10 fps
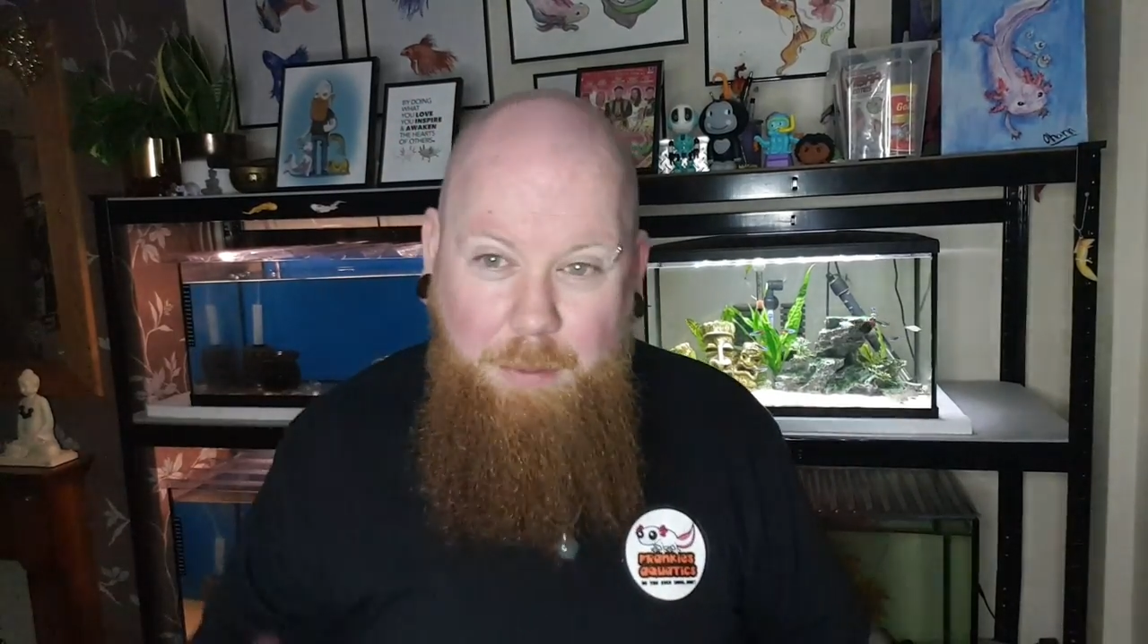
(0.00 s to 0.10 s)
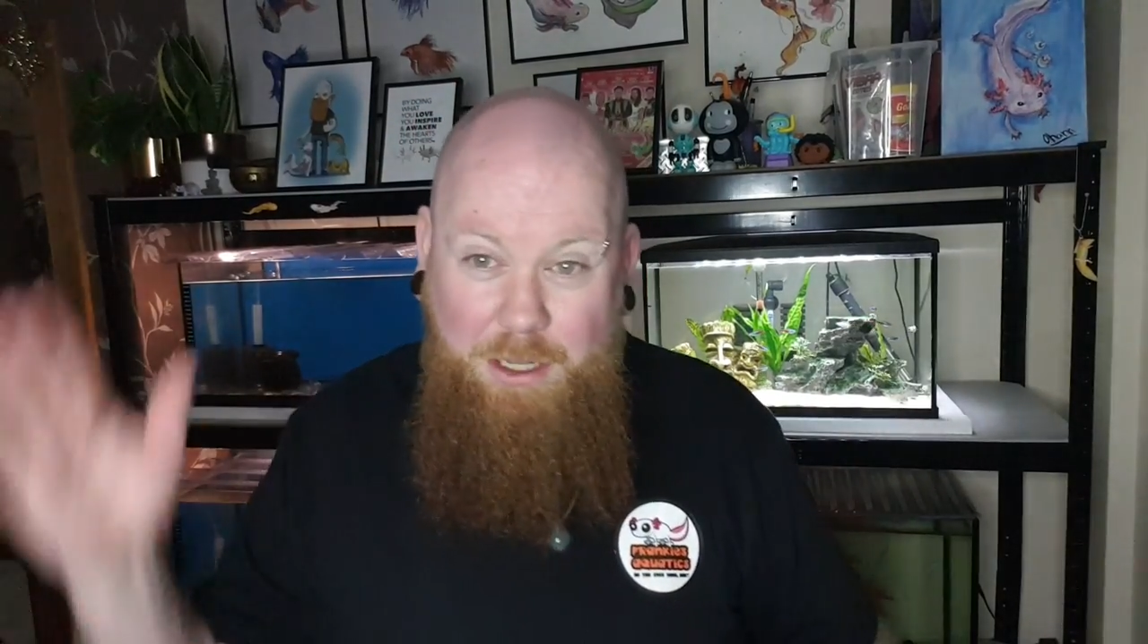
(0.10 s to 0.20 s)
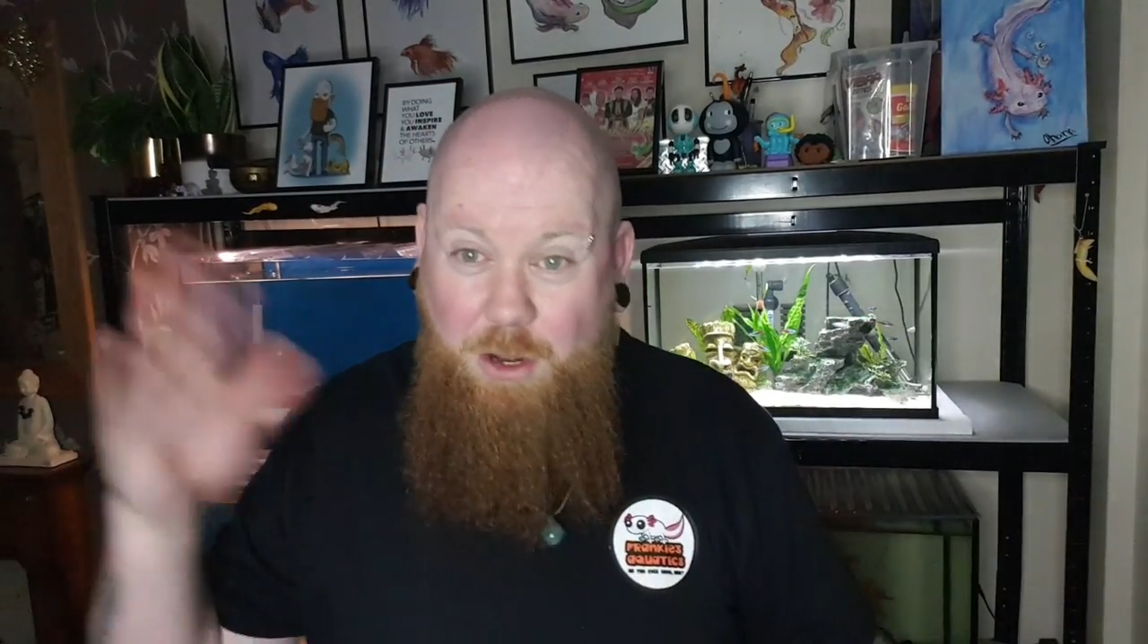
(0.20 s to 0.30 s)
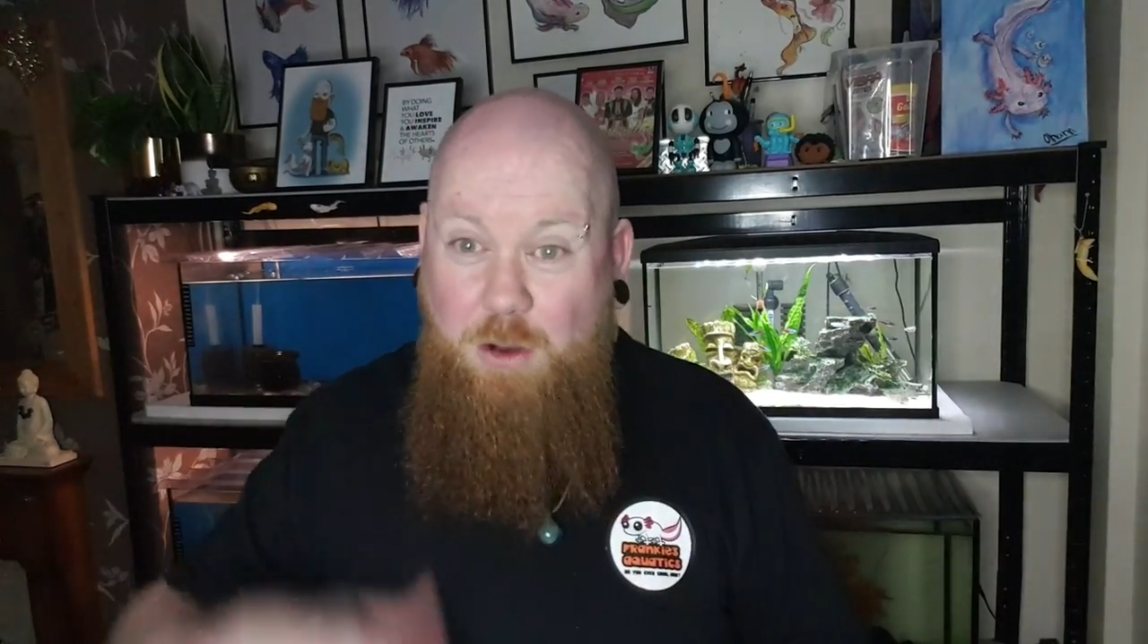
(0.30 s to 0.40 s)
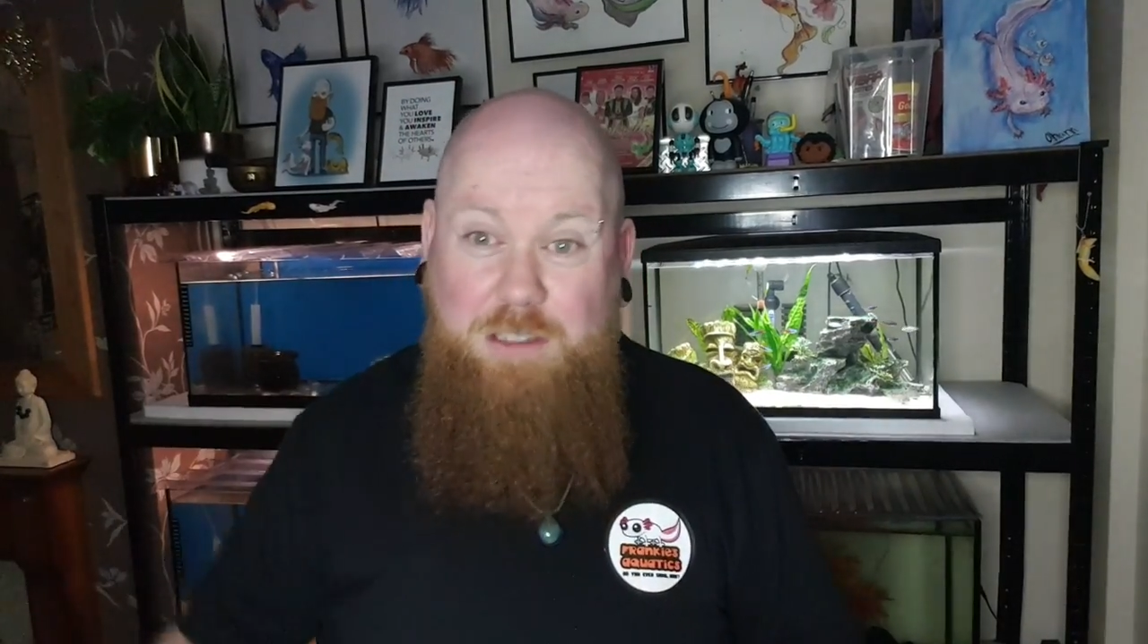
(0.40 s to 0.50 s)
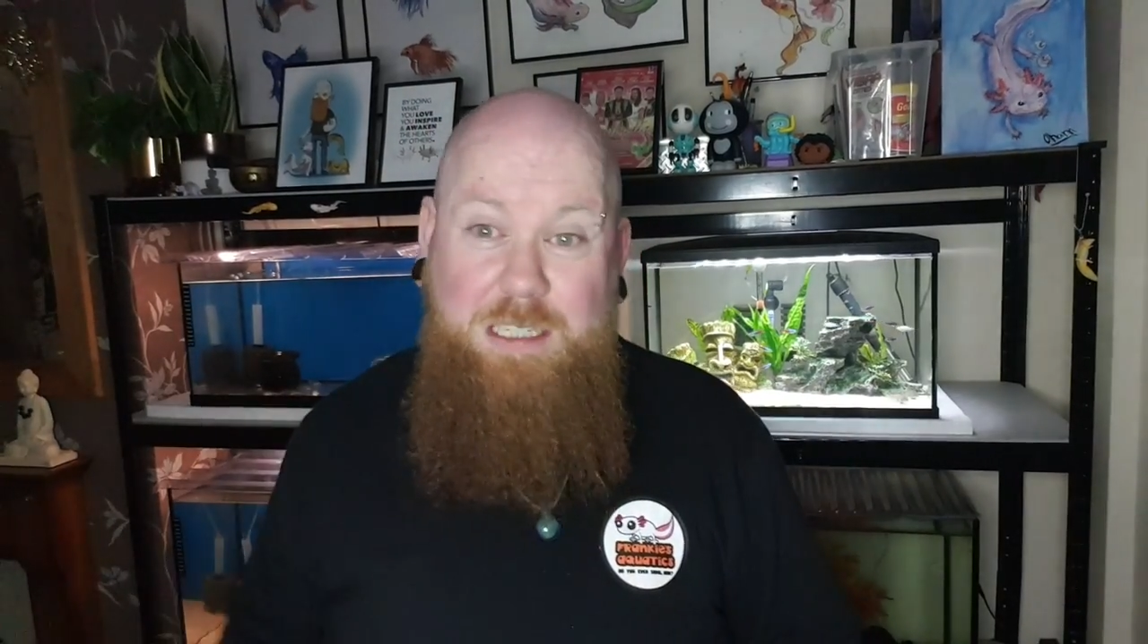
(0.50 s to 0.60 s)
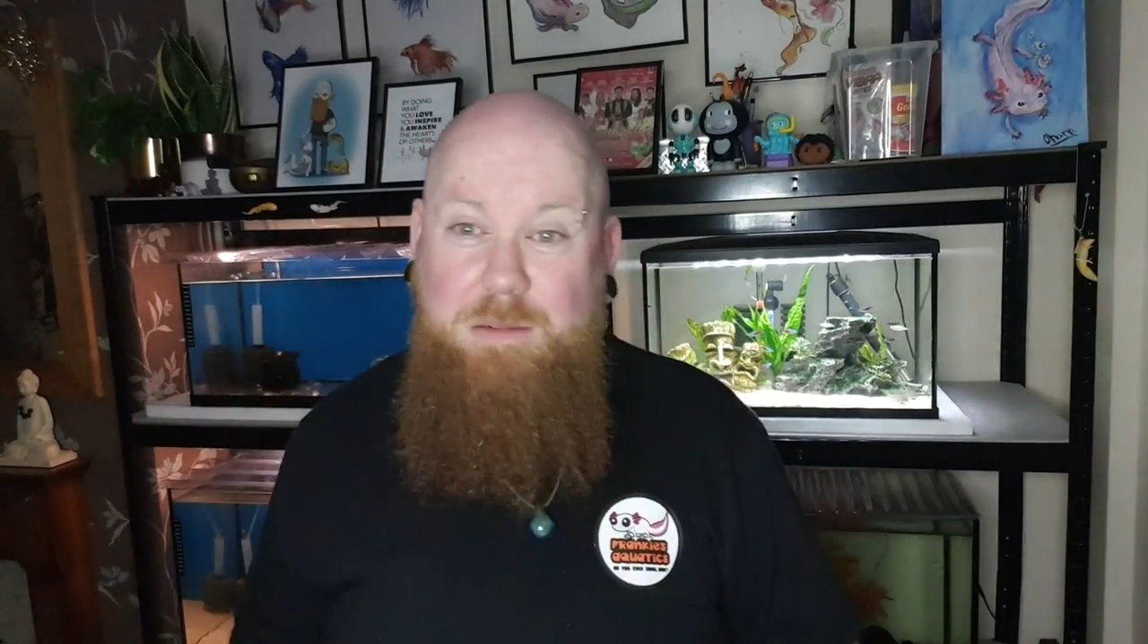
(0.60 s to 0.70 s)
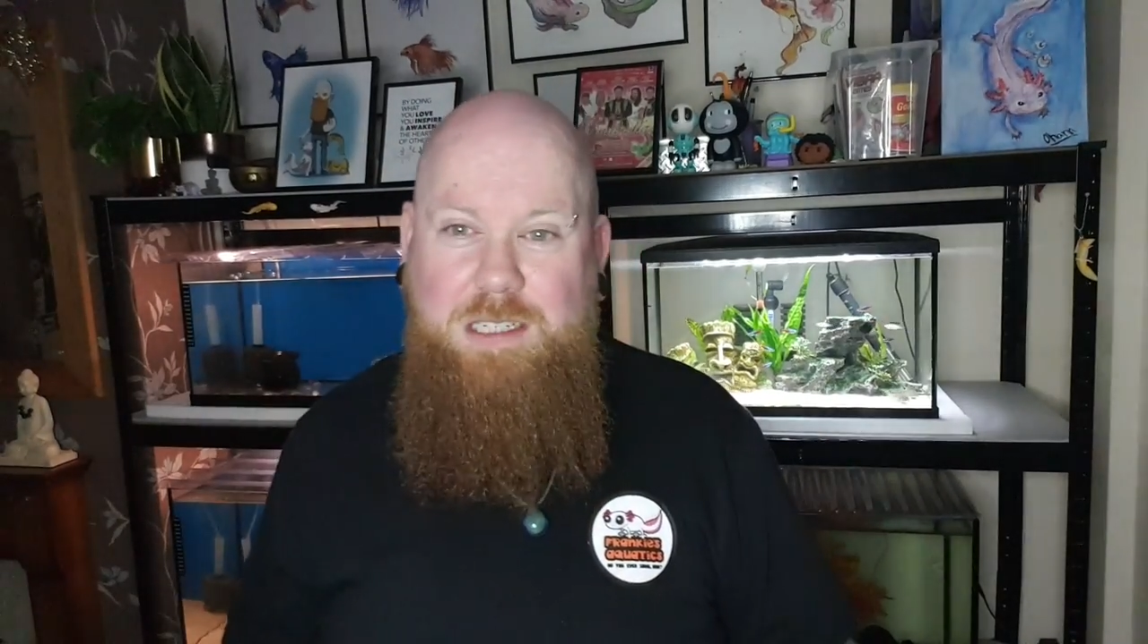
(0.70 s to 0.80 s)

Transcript: but they can't seem